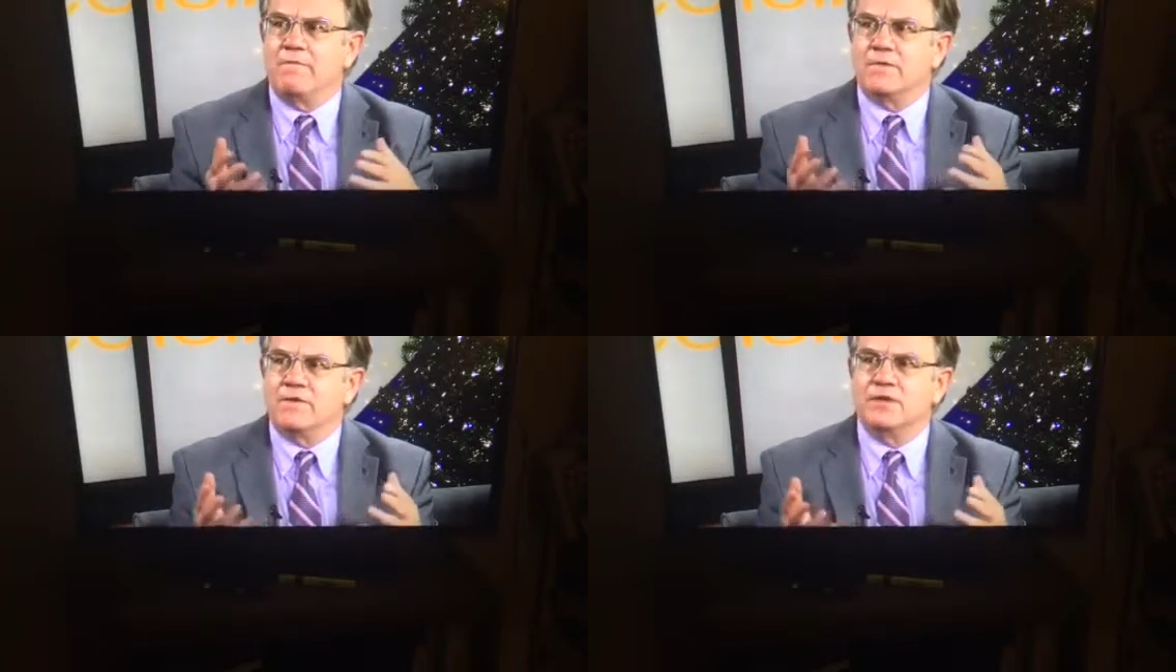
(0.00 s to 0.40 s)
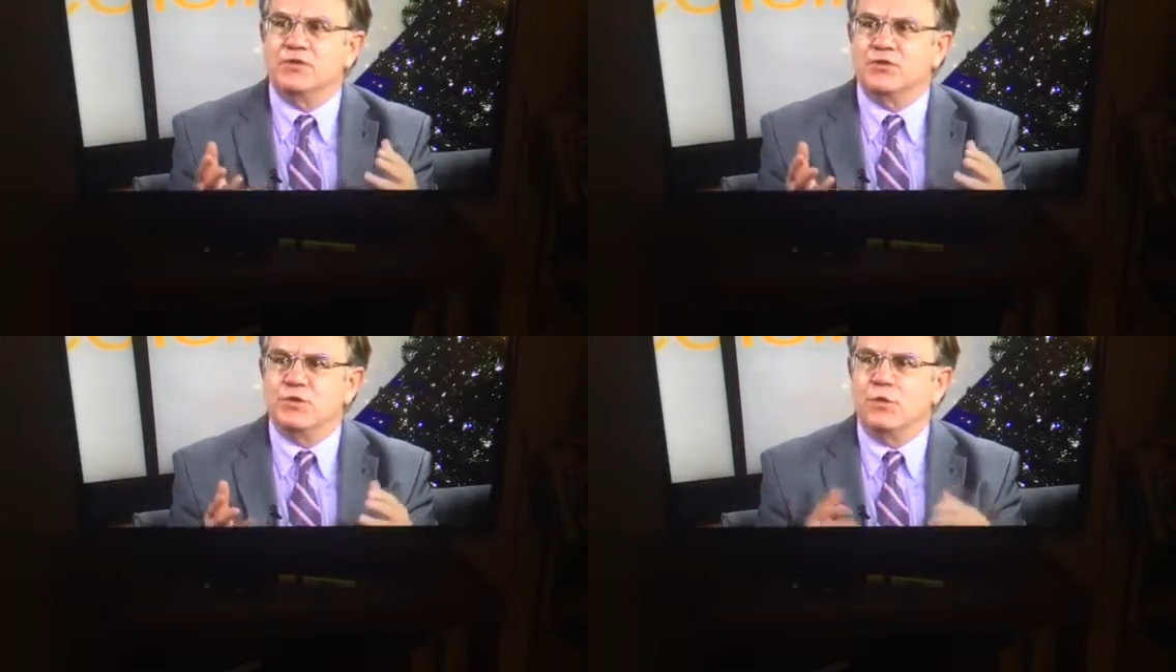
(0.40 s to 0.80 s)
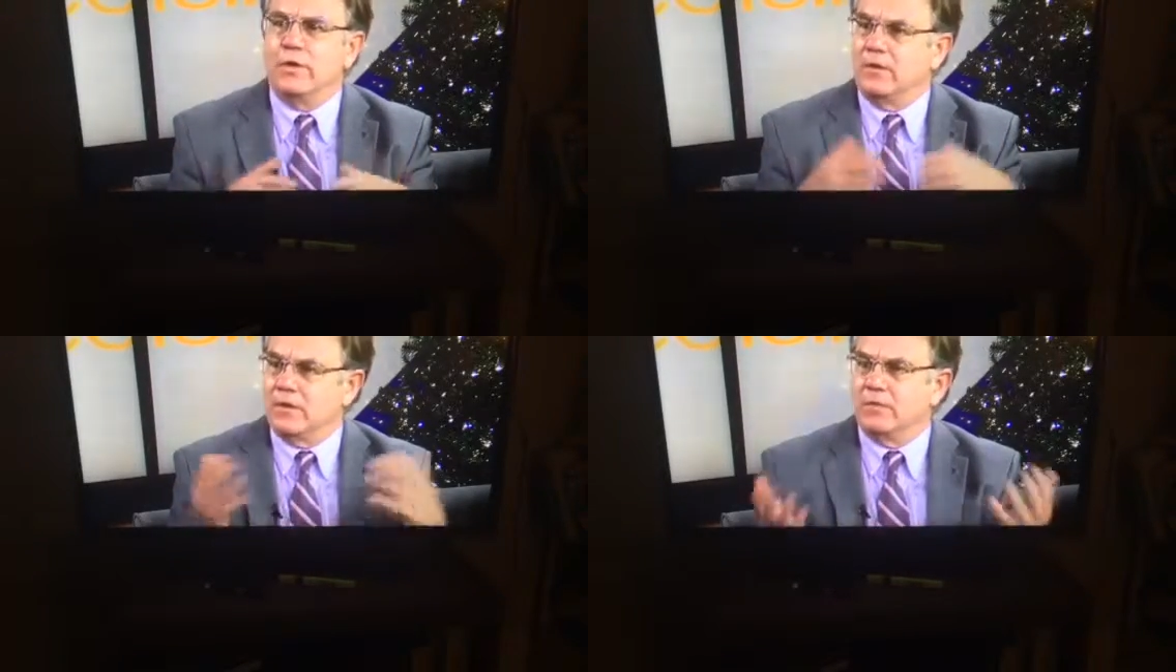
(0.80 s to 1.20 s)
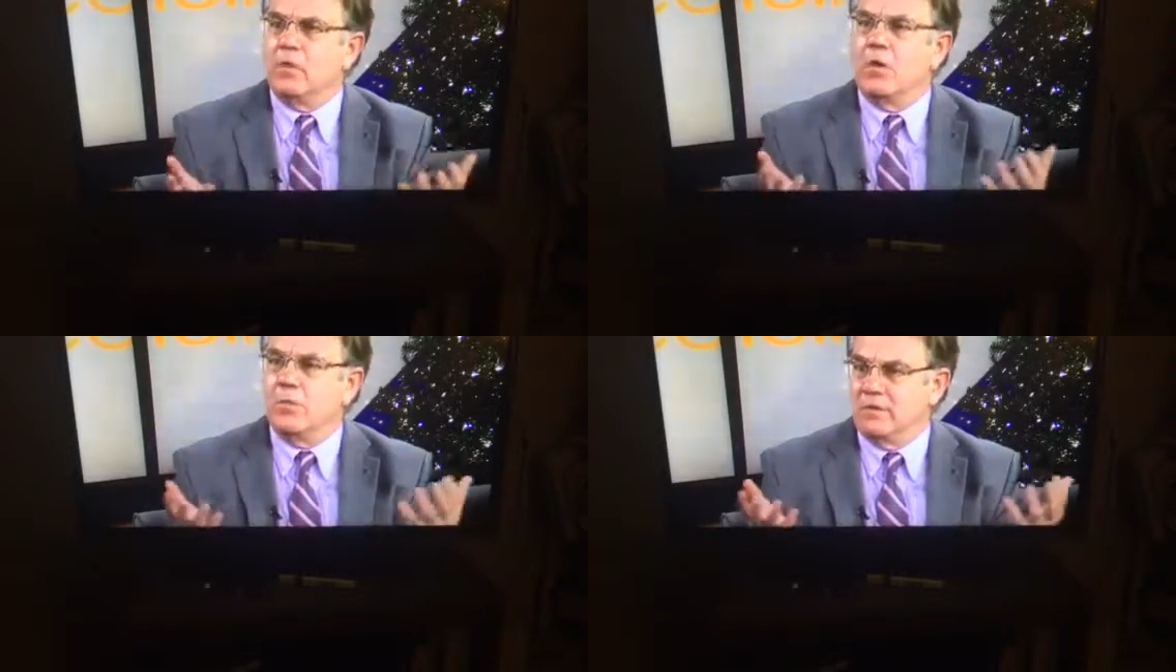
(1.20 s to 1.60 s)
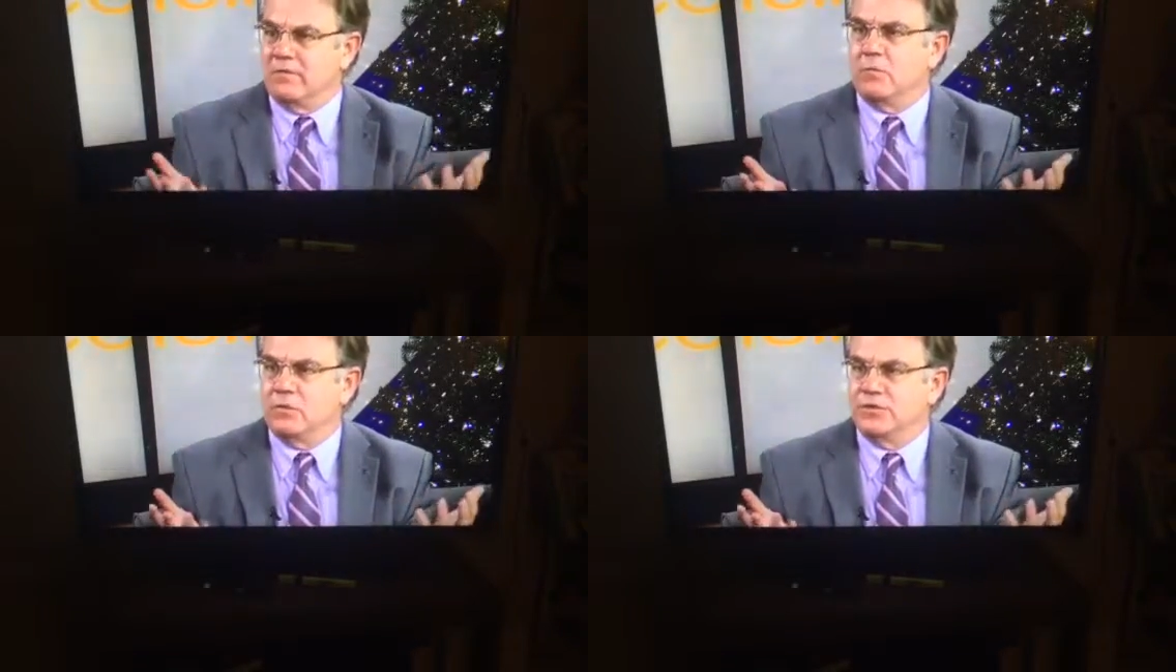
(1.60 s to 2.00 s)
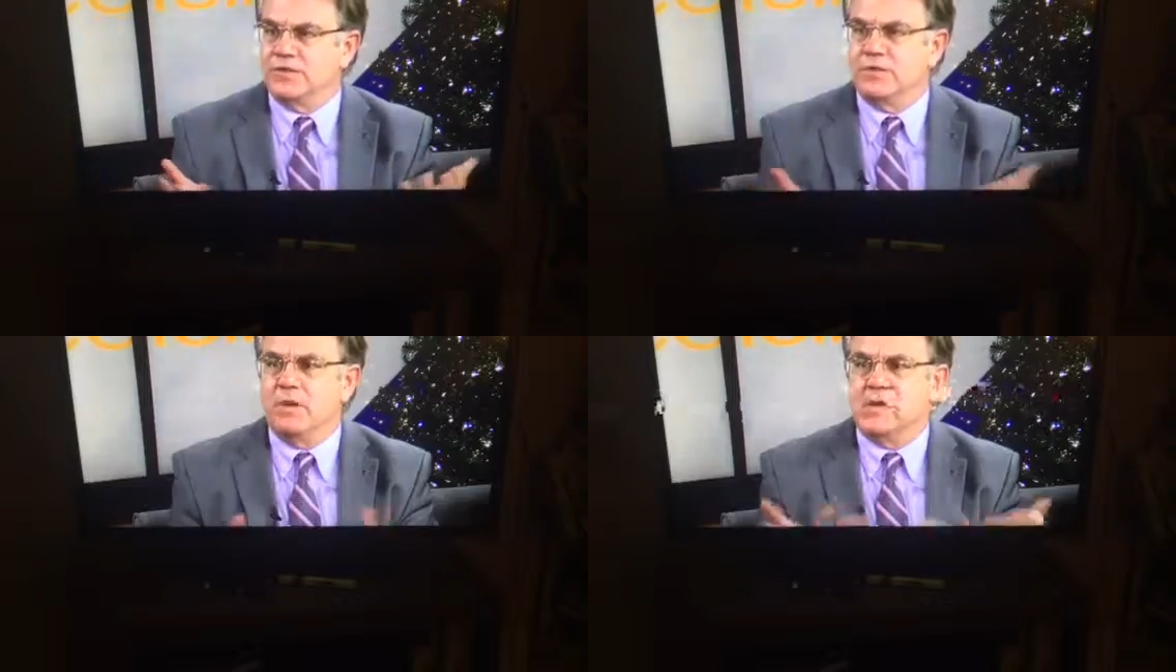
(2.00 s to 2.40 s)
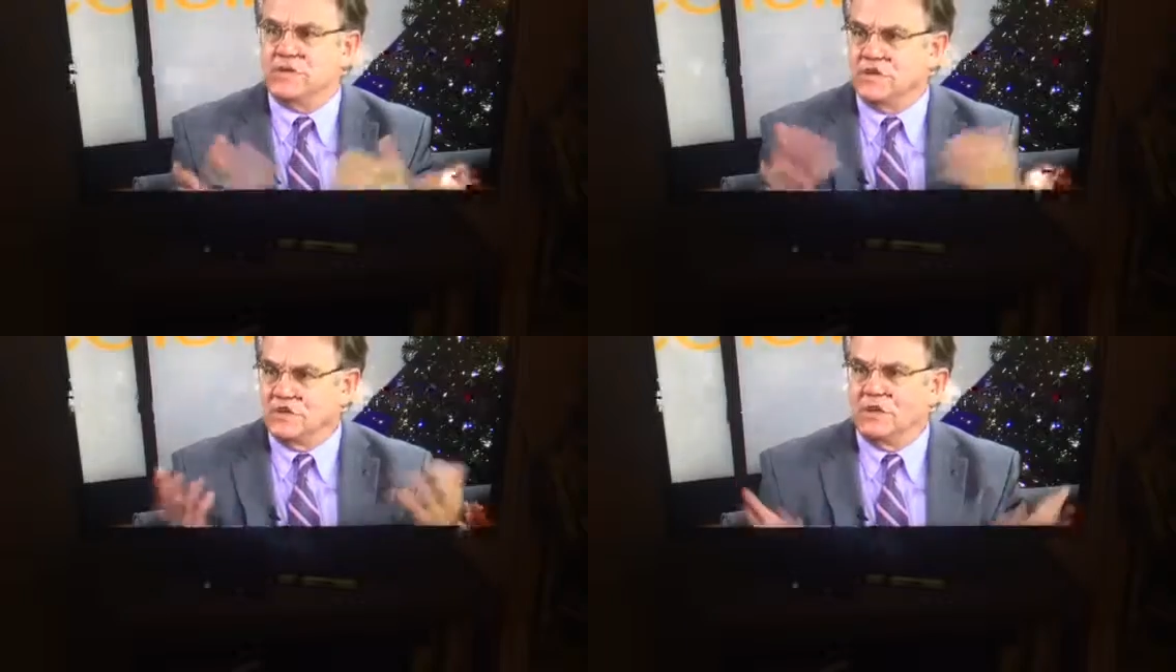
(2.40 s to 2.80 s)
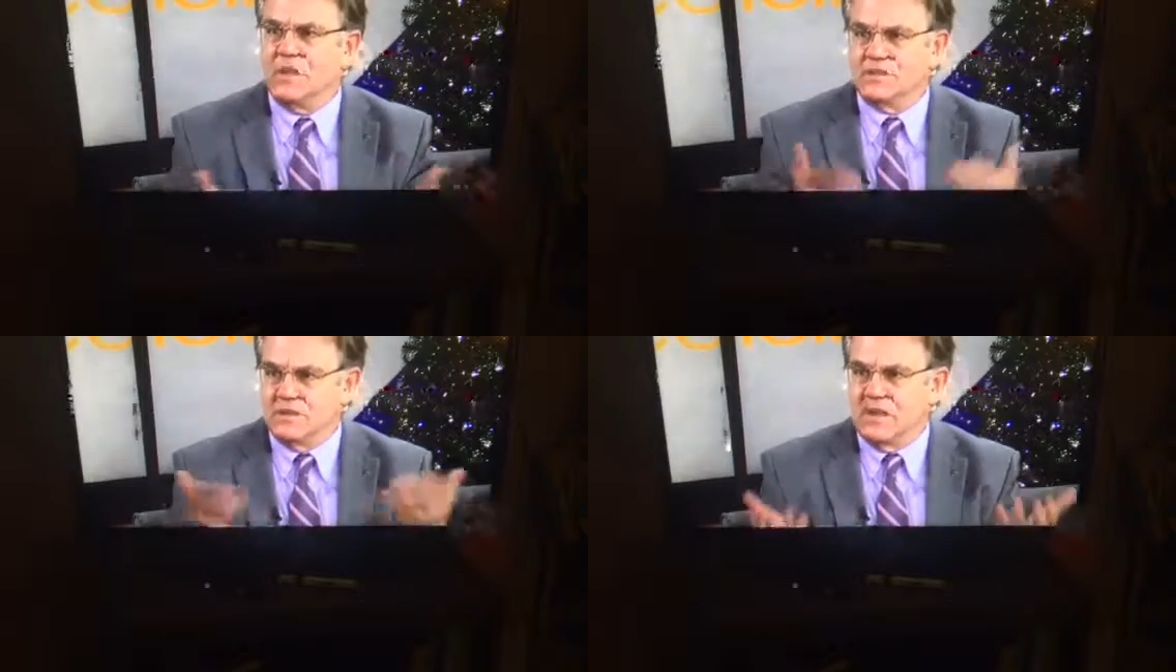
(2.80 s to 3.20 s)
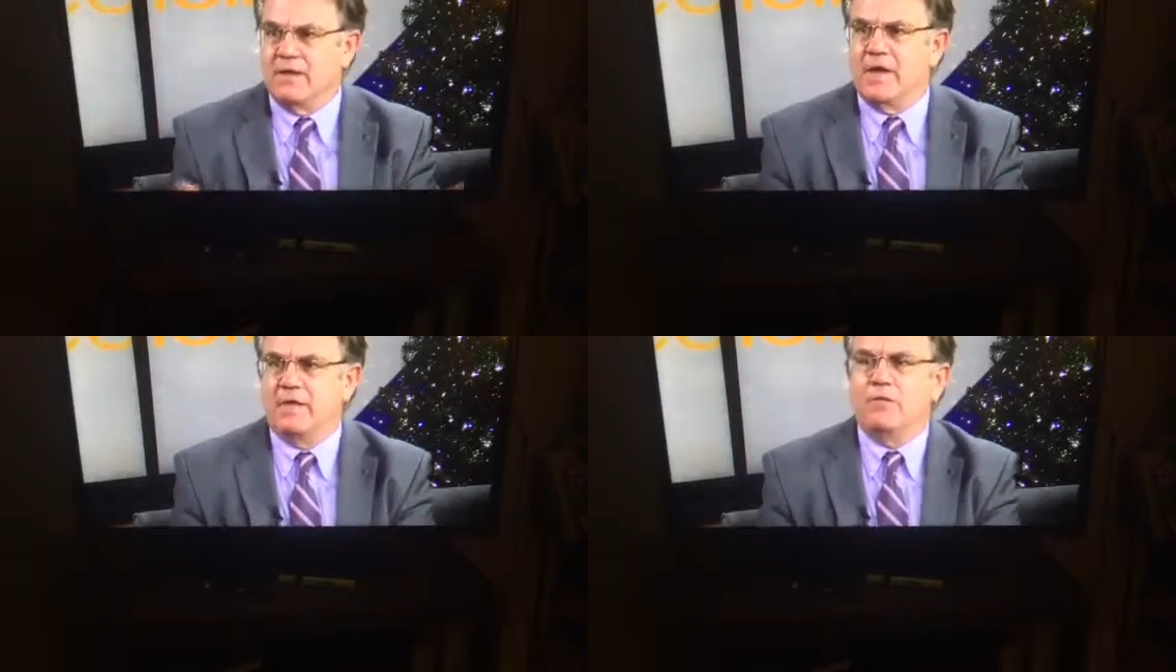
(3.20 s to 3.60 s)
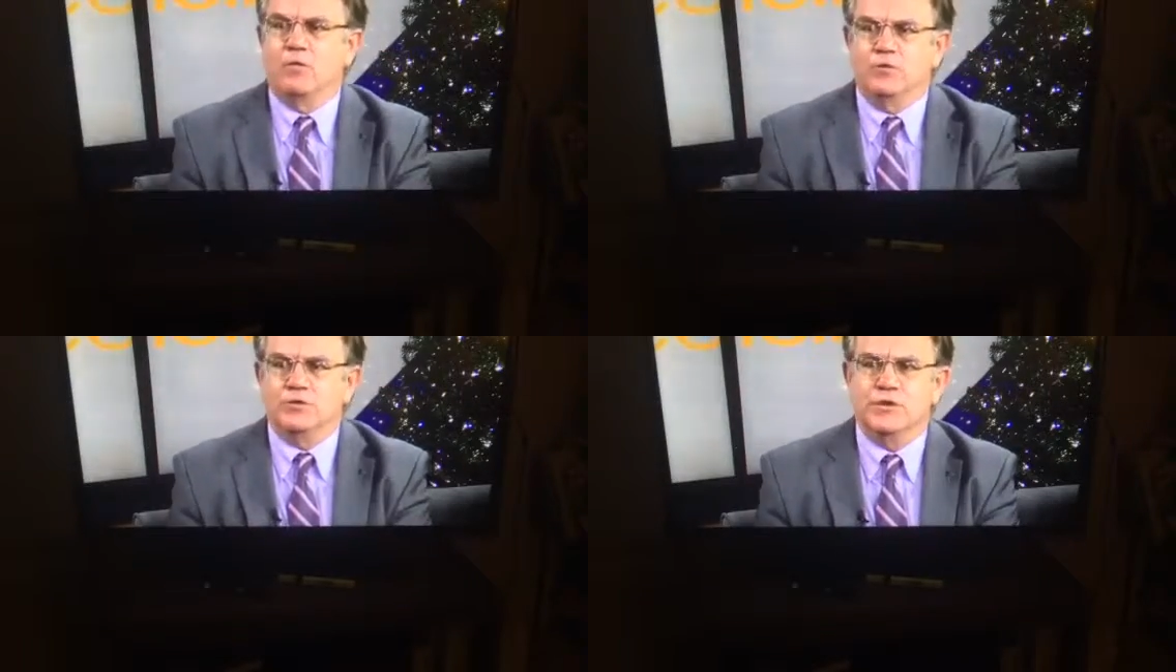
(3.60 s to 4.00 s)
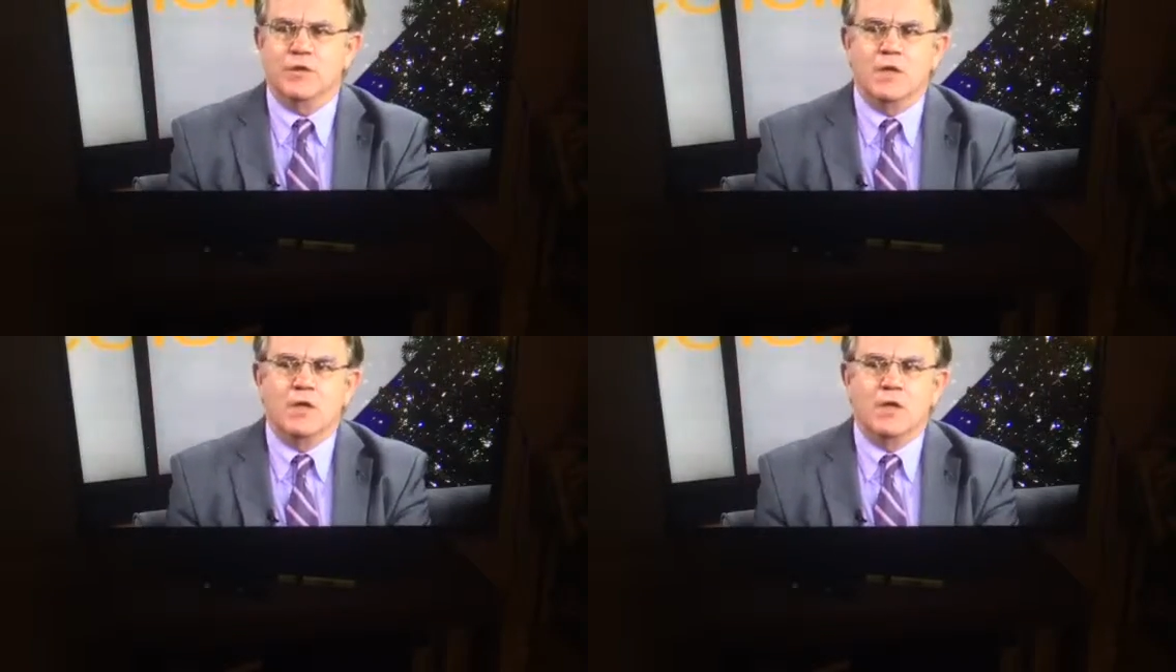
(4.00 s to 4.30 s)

physicians who are in our Department of Emergency Medicine. That's evolution.